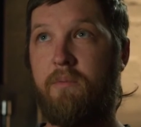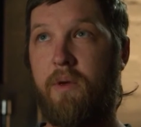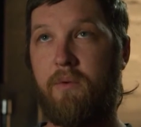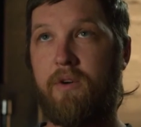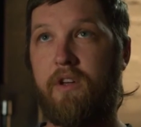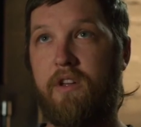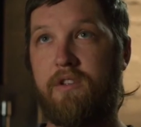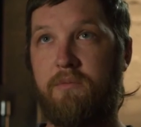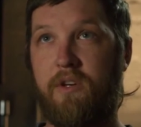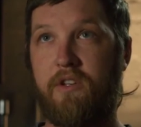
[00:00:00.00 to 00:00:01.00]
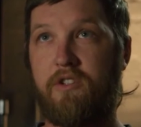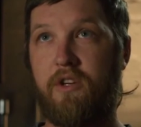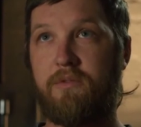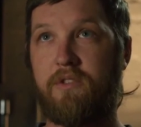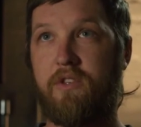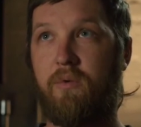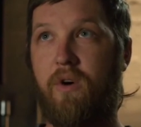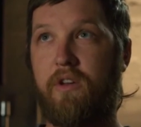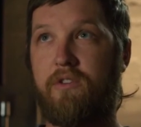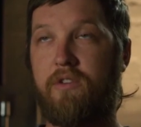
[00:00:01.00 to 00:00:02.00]
People could get as many ships as they
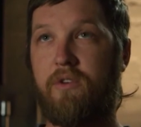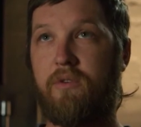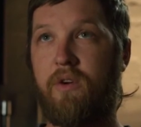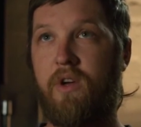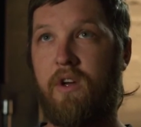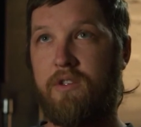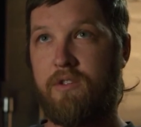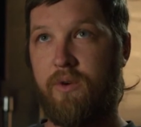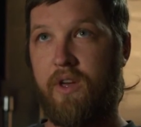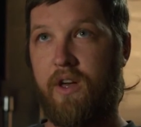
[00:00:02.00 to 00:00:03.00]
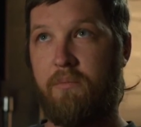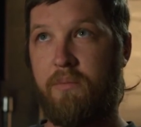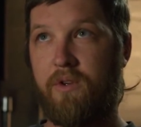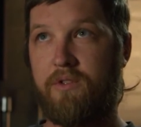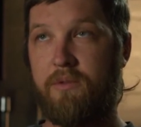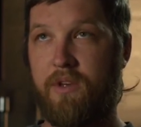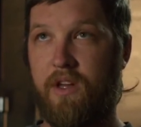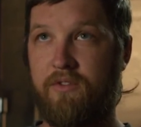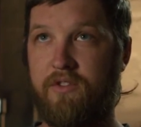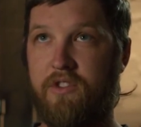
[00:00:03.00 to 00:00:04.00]
wanted to, so we had to build some
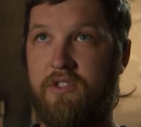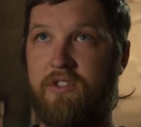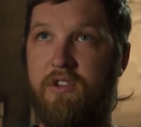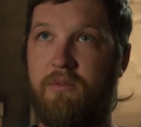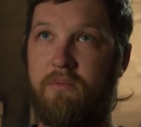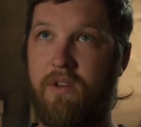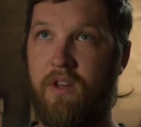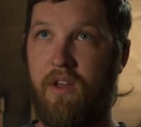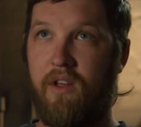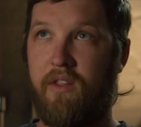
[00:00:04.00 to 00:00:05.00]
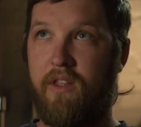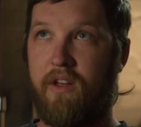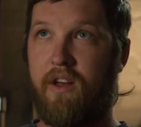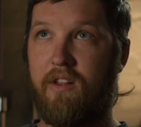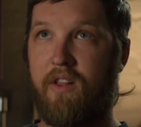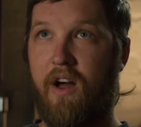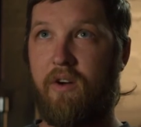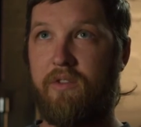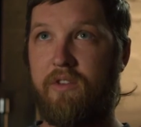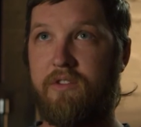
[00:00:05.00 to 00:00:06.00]
kind of system that
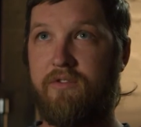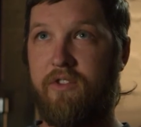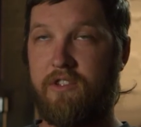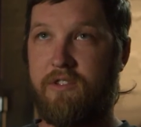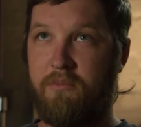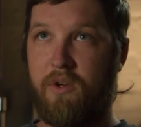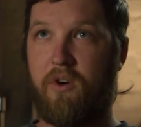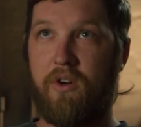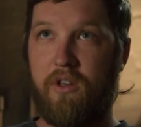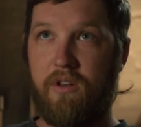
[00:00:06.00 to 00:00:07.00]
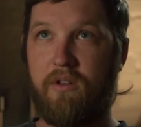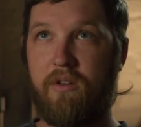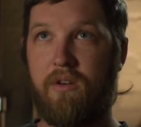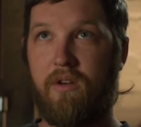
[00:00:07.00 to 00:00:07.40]
allowed this flexibility